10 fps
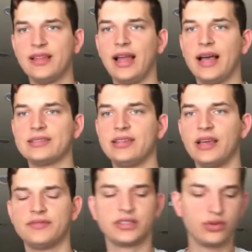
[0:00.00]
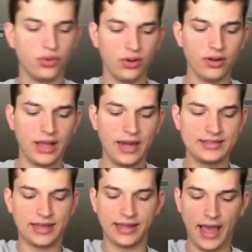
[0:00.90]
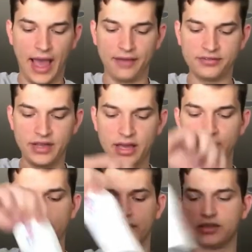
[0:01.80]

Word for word: the last day of school and it's like a half day,